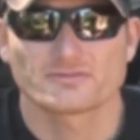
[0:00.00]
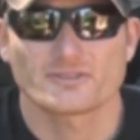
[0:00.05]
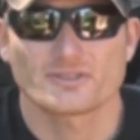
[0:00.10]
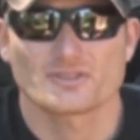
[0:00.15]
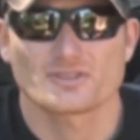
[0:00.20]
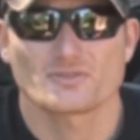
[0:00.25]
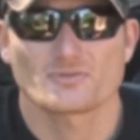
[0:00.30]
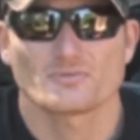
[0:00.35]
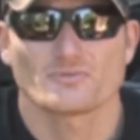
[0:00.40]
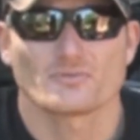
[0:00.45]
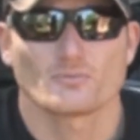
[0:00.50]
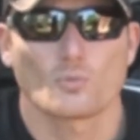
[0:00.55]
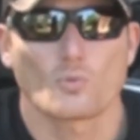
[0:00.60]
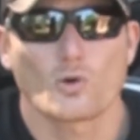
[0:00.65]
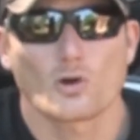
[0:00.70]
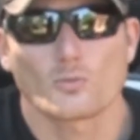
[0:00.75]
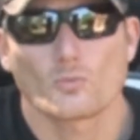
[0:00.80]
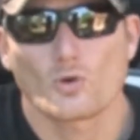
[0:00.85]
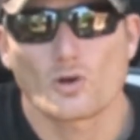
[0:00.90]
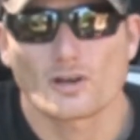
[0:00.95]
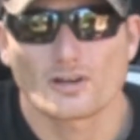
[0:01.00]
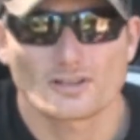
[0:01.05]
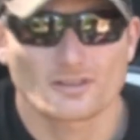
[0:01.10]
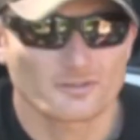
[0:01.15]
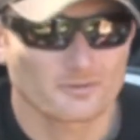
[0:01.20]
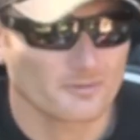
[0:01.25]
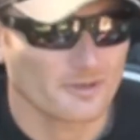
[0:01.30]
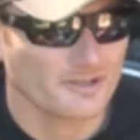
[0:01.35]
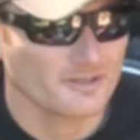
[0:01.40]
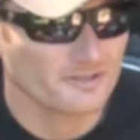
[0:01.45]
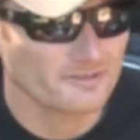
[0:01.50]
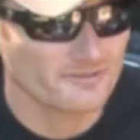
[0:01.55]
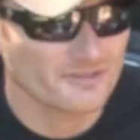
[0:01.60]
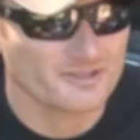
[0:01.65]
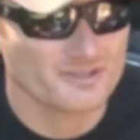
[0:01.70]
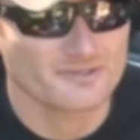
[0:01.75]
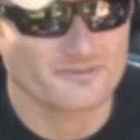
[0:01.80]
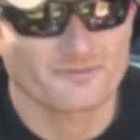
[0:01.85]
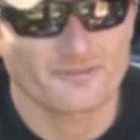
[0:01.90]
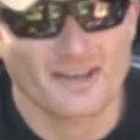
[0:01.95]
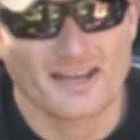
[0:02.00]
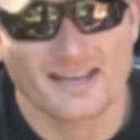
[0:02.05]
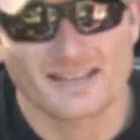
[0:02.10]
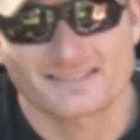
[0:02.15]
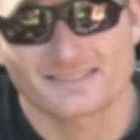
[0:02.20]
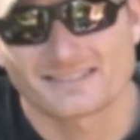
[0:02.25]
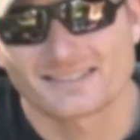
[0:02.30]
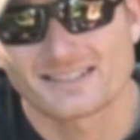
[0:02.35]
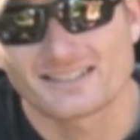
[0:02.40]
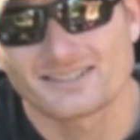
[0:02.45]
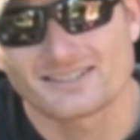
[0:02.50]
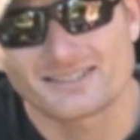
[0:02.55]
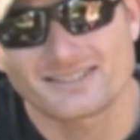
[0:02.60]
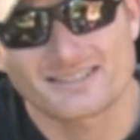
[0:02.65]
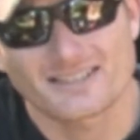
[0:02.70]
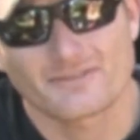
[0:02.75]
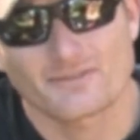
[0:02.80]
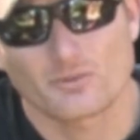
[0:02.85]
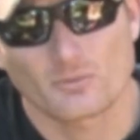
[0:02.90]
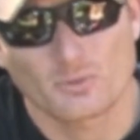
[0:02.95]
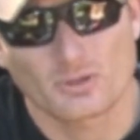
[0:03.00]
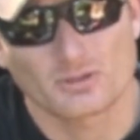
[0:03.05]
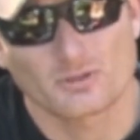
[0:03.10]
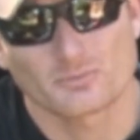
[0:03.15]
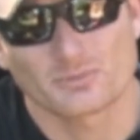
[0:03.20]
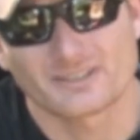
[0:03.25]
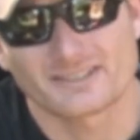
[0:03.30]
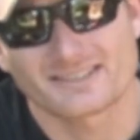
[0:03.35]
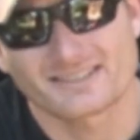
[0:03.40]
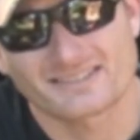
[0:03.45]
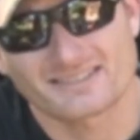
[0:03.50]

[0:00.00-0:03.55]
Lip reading: fishing warm water, rather you're fishing fast, just give the willow blades.